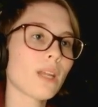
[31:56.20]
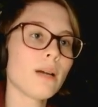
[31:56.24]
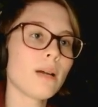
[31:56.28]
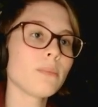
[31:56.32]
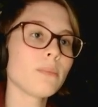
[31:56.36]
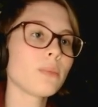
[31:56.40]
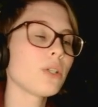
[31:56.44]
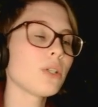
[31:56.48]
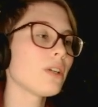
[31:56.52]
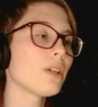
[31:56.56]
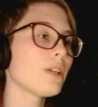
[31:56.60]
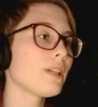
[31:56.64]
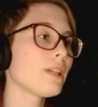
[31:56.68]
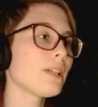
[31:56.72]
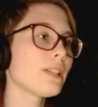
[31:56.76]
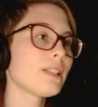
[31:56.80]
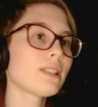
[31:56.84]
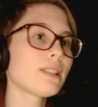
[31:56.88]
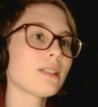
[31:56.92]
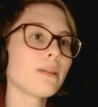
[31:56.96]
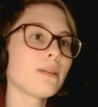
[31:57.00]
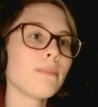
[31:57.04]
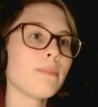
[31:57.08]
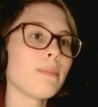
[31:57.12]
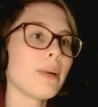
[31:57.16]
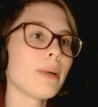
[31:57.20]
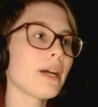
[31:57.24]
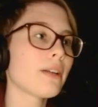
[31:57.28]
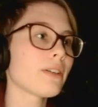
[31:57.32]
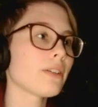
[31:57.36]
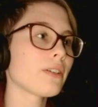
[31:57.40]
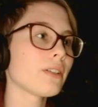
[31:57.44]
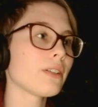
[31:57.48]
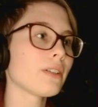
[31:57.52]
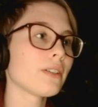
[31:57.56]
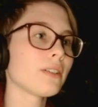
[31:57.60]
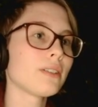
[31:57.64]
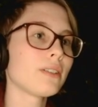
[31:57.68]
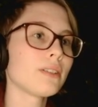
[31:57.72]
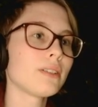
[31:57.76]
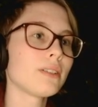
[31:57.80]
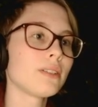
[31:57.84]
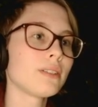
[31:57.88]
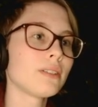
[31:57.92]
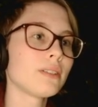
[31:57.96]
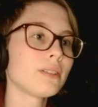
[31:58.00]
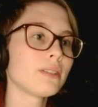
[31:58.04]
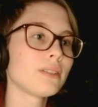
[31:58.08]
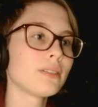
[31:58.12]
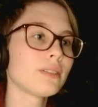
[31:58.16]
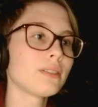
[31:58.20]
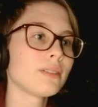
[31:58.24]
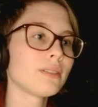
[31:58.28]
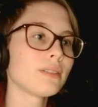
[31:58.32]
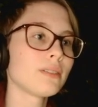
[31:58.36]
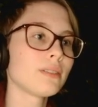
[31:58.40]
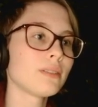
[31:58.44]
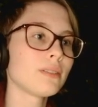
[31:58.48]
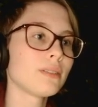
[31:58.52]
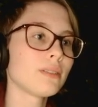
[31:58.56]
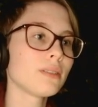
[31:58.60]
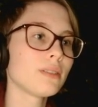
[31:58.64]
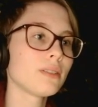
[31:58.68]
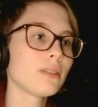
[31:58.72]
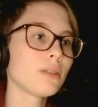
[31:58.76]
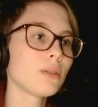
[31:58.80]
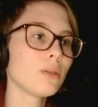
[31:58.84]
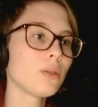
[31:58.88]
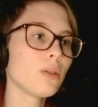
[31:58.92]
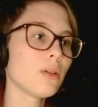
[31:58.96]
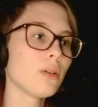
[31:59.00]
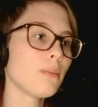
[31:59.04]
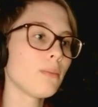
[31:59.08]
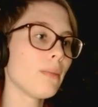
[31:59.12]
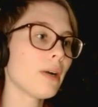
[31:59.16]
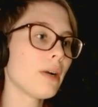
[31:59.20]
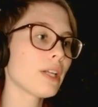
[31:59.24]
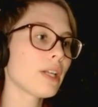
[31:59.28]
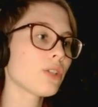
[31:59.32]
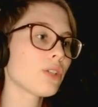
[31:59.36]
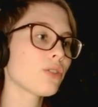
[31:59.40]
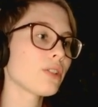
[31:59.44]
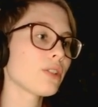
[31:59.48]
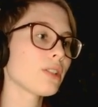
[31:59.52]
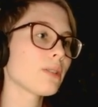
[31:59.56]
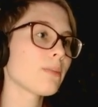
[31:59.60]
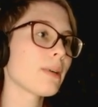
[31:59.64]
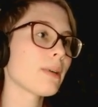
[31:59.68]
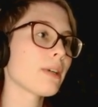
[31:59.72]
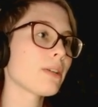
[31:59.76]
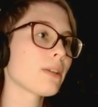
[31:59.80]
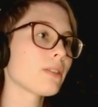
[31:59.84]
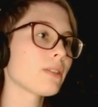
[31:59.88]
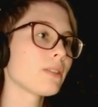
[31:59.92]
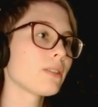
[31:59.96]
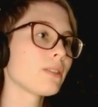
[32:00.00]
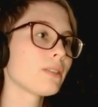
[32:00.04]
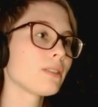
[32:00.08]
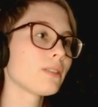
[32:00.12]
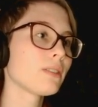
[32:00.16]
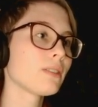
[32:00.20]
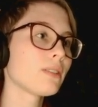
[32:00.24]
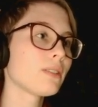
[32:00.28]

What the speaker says: I'm gonna need some better... Money tree's better.